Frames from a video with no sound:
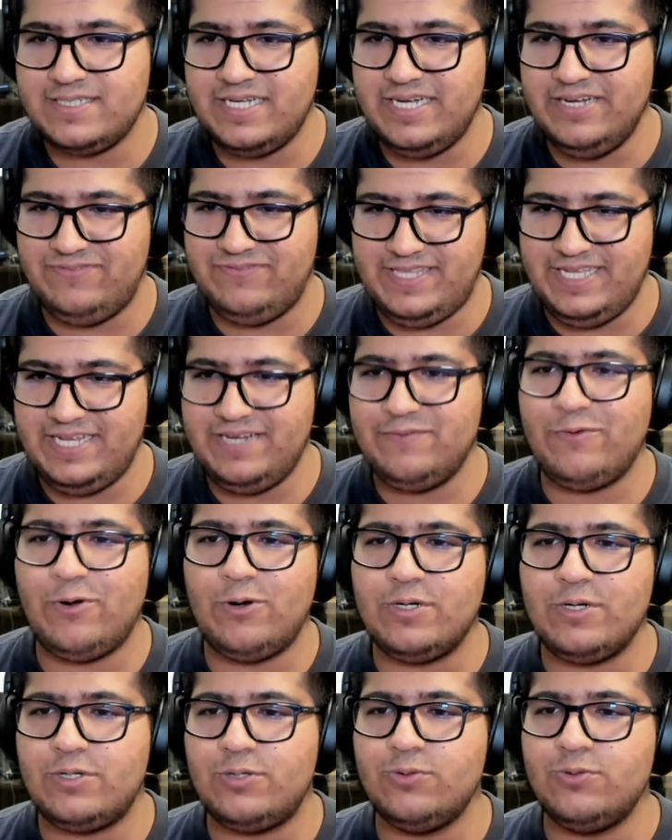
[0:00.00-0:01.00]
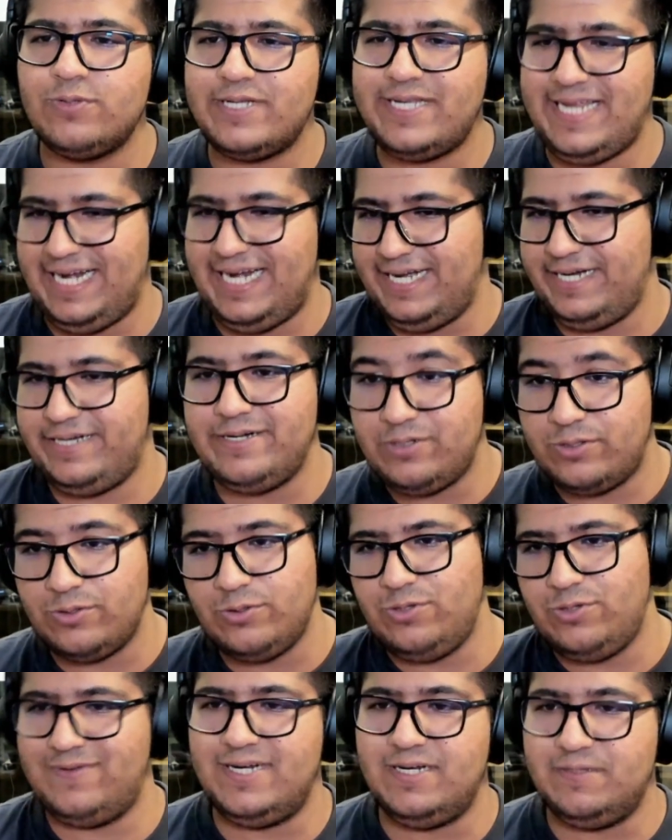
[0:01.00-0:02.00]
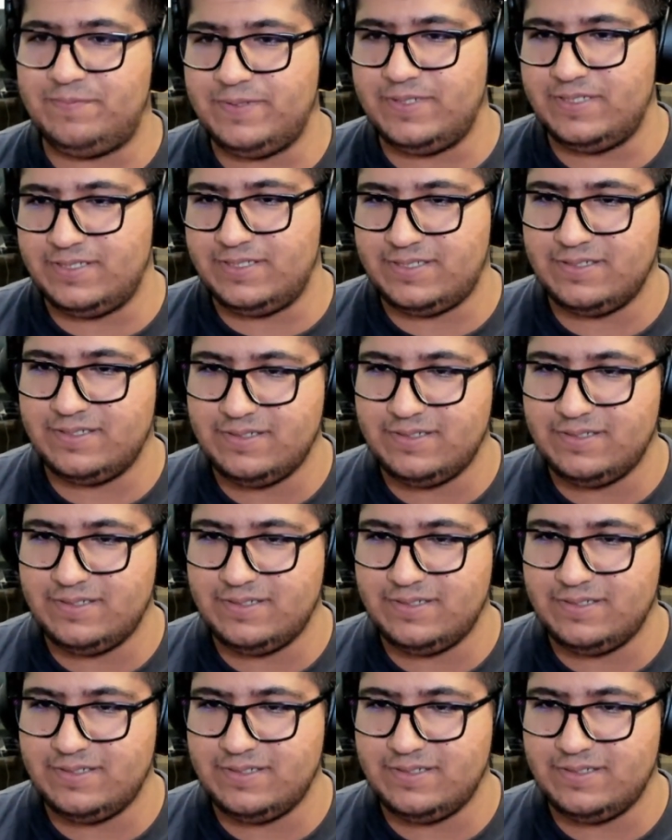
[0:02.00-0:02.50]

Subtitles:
if they want to cater to developers,